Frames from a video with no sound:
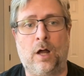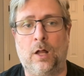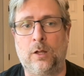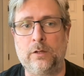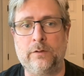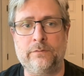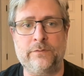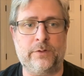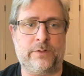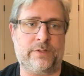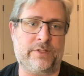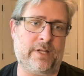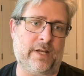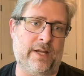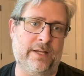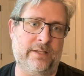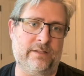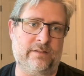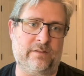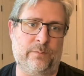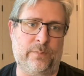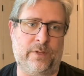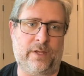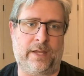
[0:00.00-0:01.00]
All of those
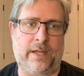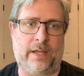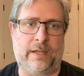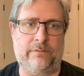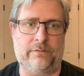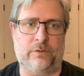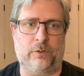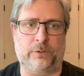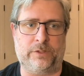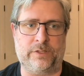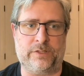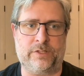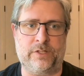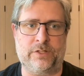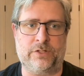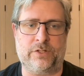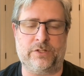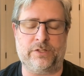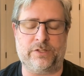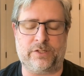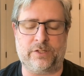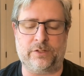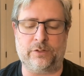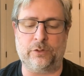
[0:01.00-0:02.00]
kinds of behavioral
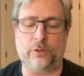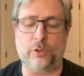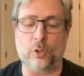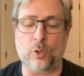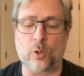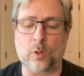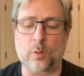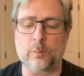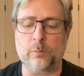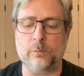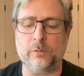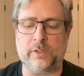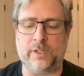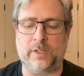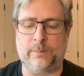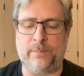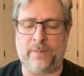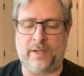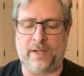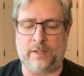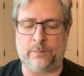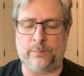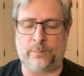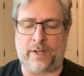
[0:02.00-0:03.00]
decisions that are normally
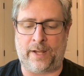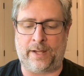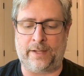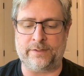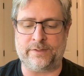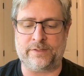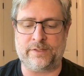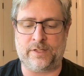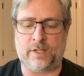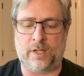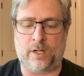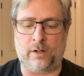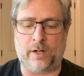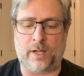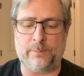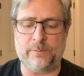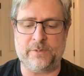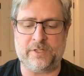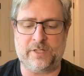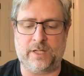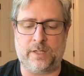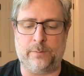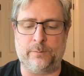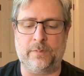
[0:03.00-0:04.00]
made by a
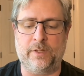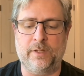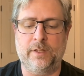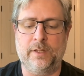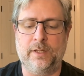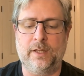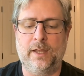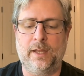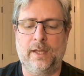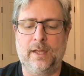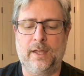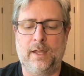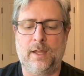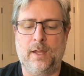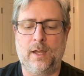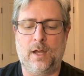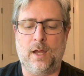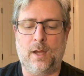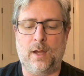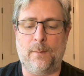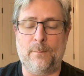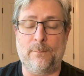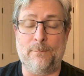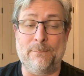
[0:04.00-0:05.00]
CRM team,
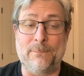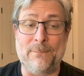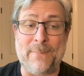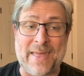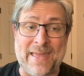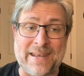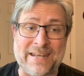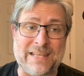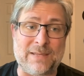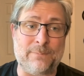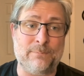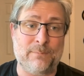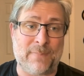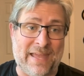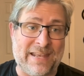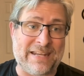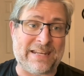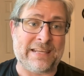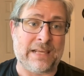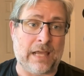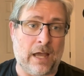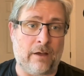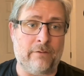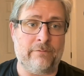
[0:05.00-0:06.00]

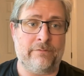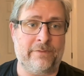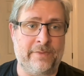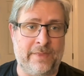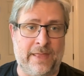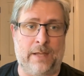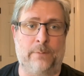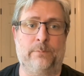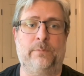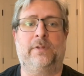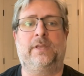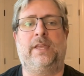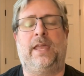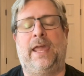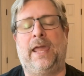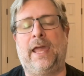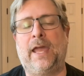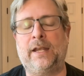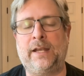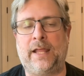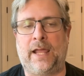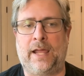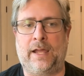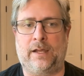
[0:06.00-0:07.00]
many of them
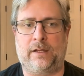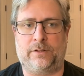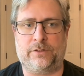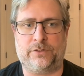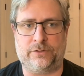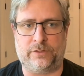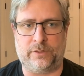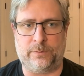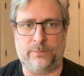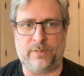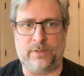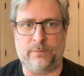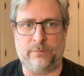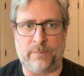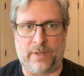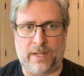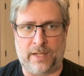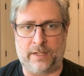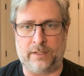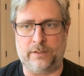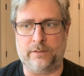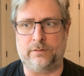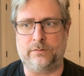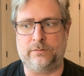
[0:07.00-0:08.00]
can actually be
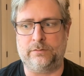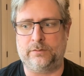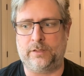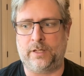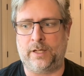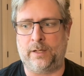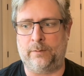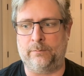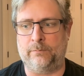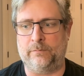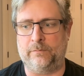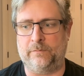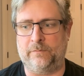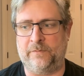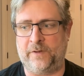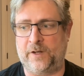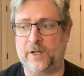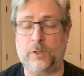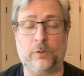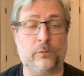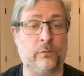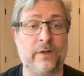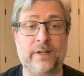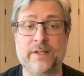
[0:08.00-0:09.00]
made
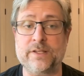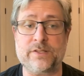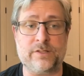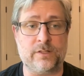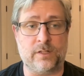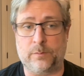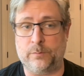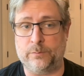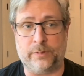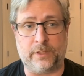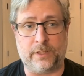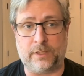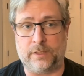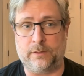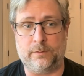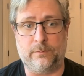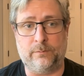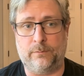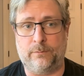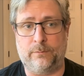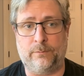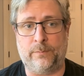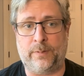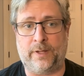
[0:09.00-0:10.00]
very reasonably
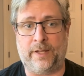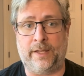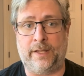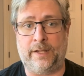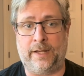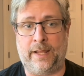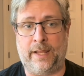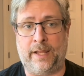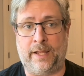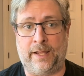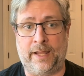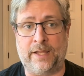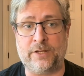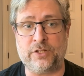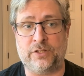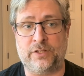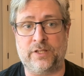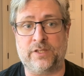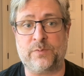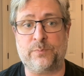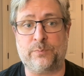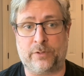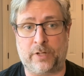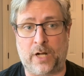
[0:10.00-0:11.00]
by an AI agent
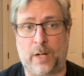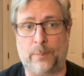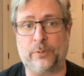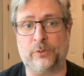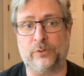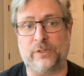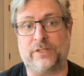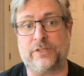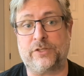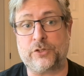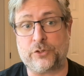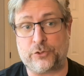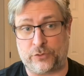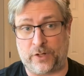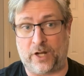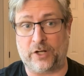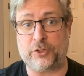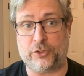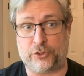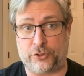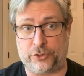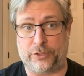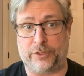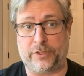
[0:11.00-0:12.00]
that's properly
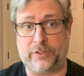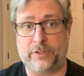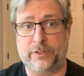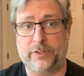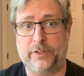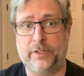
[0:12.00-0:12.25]
structured.